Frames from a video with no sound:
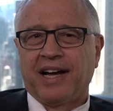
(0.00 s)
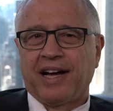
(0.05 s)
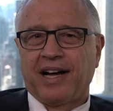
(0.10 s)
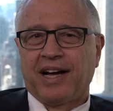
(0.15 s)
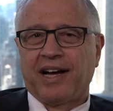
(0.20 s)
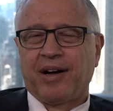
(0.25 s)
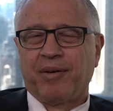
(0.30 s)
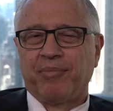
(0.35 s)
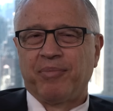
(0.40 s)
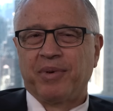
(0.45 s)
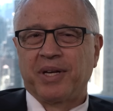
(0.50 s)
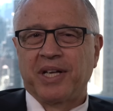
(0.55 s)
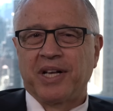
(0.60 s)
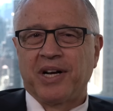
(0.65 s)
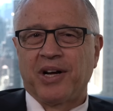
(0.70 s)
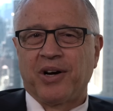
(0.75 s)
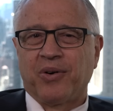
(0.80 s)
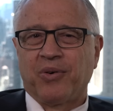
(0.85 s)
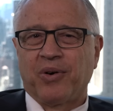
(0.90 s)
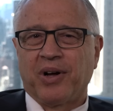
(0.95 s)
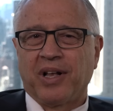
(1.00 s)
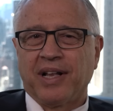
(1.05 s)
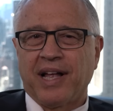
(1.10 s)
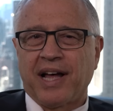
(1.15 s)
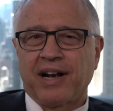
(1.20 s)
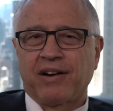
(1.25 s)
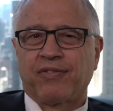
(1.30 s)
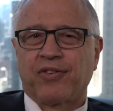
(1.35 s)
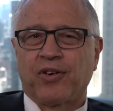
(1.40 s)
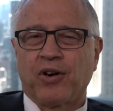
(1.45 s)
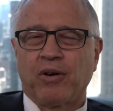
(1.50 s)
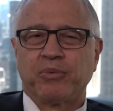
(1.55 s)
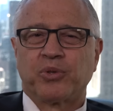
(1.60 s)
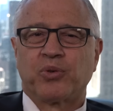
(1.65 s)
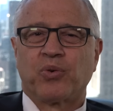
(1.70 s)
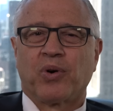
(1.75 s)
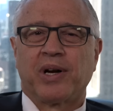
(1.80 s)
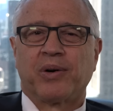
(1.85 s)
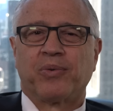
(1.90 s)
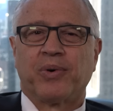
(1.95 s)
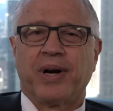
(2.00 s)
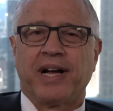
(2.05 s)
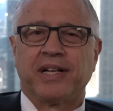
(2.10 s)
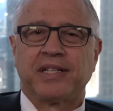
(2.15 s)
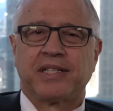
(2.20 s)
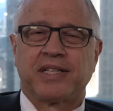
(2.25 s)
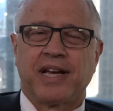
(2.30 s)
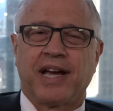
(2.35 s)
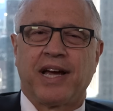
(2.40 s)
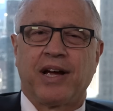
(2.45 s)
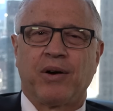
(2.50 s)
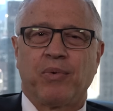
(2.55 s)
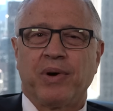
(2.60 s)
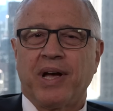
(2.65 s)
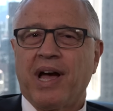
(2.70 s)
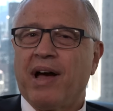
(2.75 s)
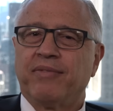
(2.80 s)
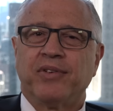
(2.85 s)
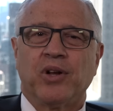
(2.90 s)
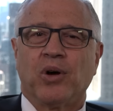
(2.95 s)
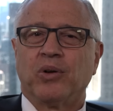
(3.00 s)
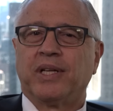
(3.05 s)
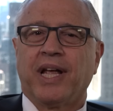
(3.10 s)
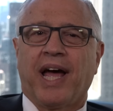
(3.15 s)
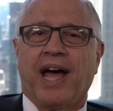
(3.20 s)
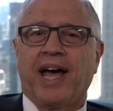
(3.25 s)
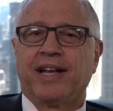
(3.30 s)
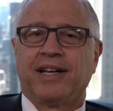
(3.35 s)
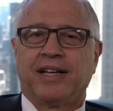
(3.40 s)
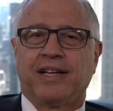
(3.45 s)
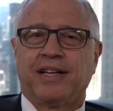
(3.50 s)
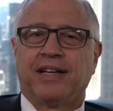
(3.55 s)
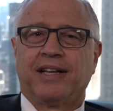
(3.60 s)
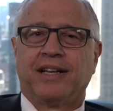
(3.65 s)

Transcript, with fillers: You know, a lot of firms run around saying we have no debt.